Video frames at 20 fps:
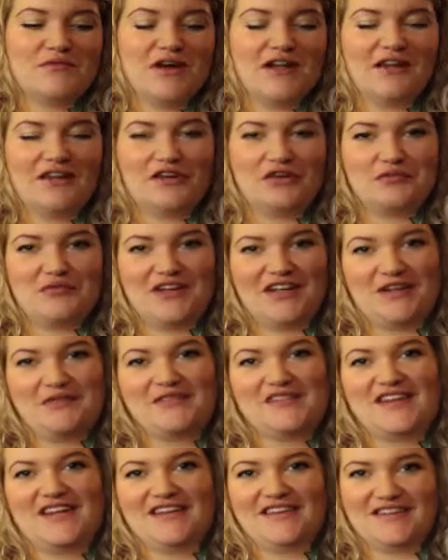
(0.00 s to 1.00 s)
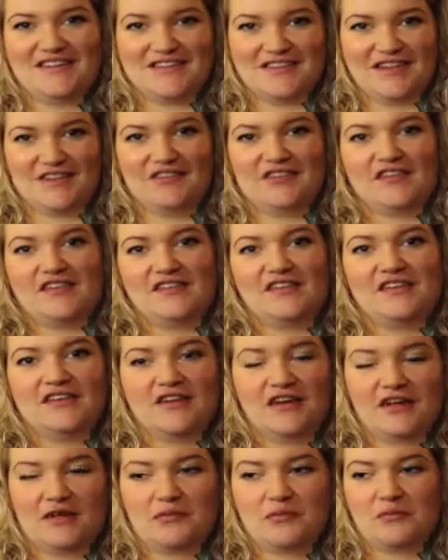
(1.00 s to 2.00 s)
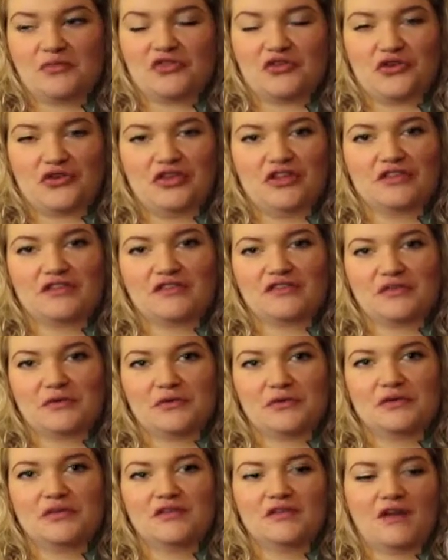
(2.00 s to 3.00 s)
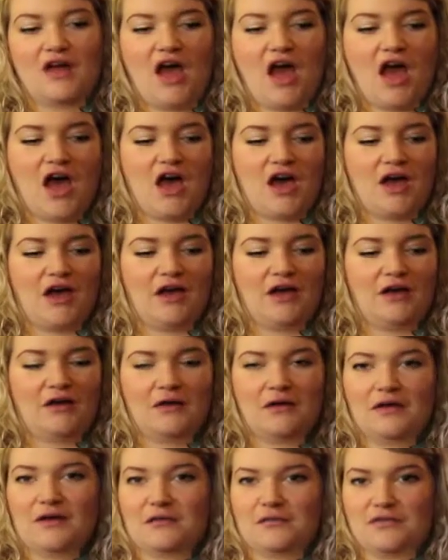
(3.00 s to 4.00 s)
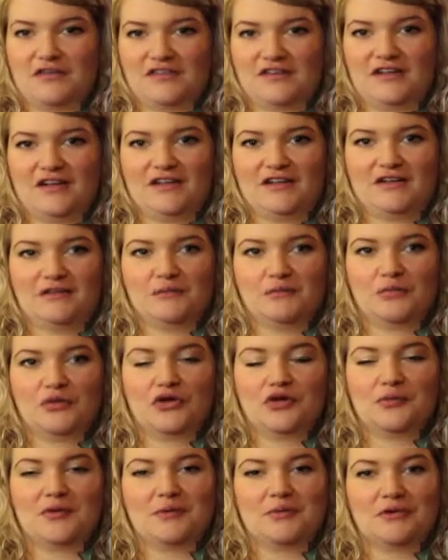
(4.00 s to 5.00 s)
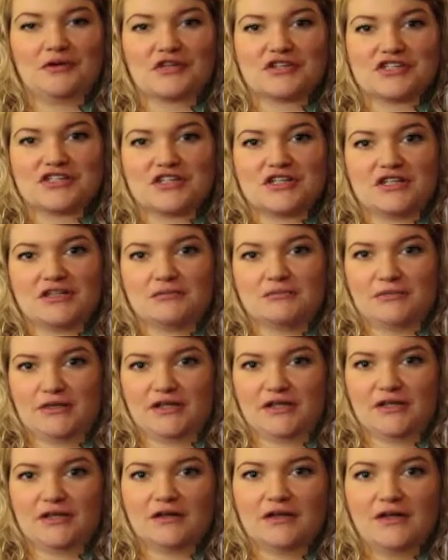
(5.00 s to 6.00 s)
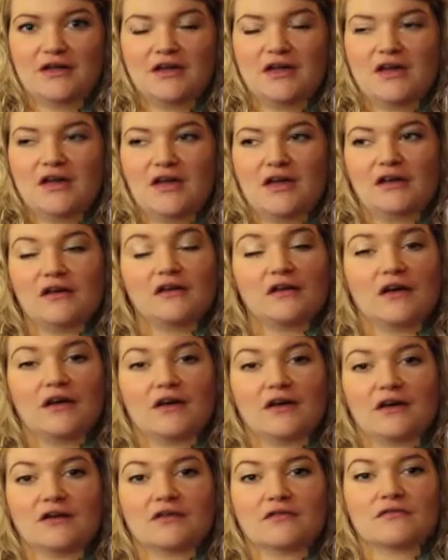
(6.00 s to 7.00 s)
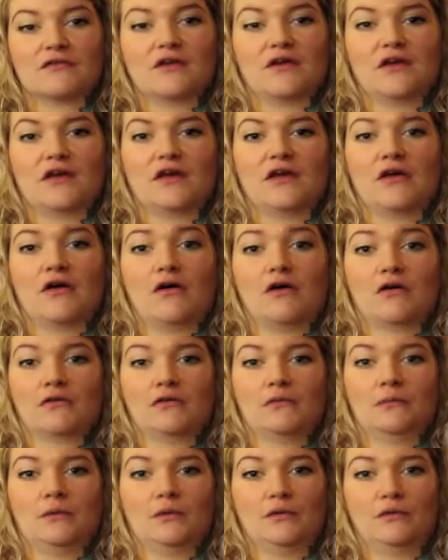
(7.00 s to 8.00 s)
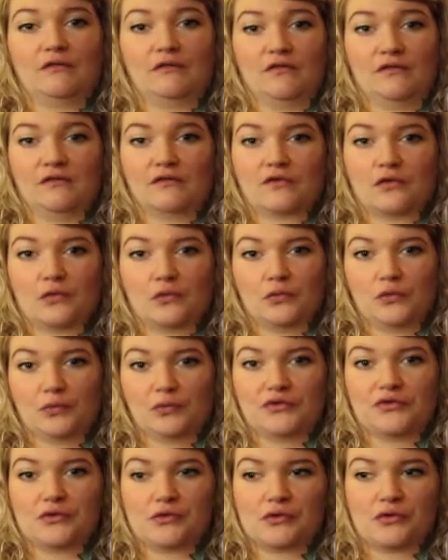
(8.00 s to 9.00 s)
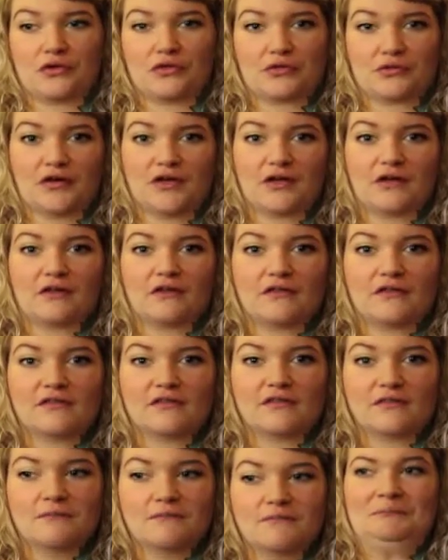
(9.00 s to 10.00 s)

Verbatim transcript: Hello, my name is Eileen Davidson. I'm 30 years old. I reside in Burnaby, British Columbia, and I have a autoimmune disease called rheumatoid arthritis.